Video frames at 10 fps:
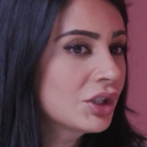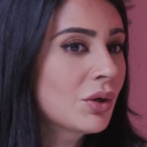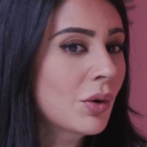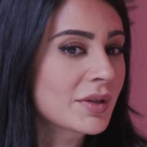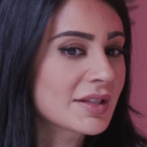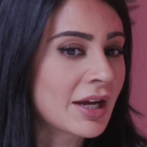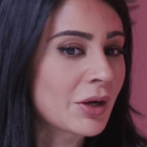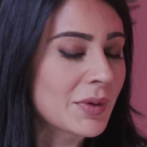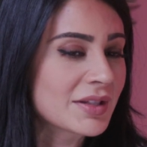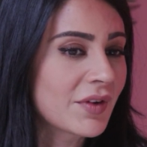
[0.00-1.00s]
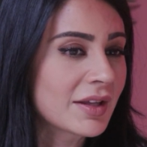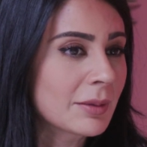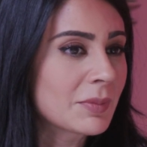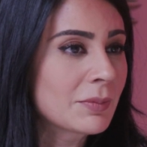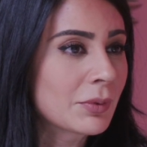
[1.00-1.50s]
I always find
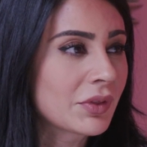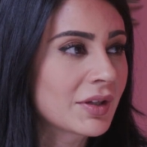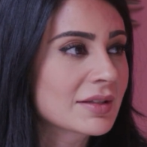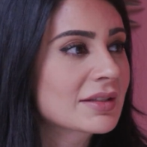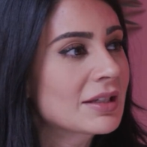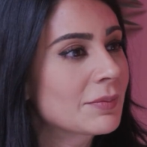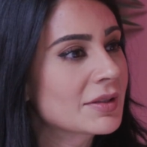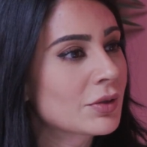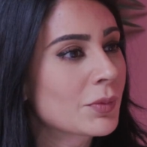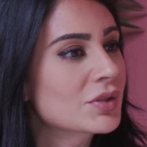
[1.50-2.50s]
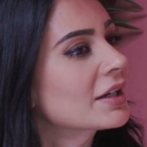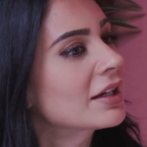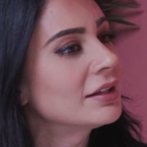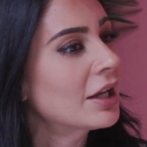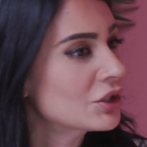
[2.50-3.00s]
that people think sleep is almost like
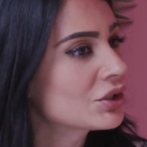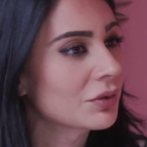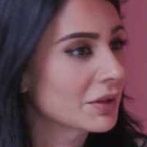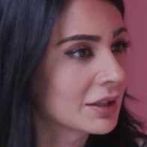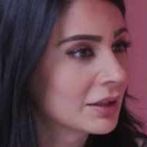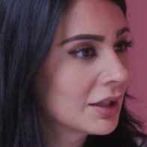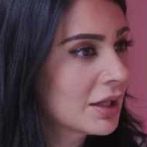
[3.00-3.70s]
a luxury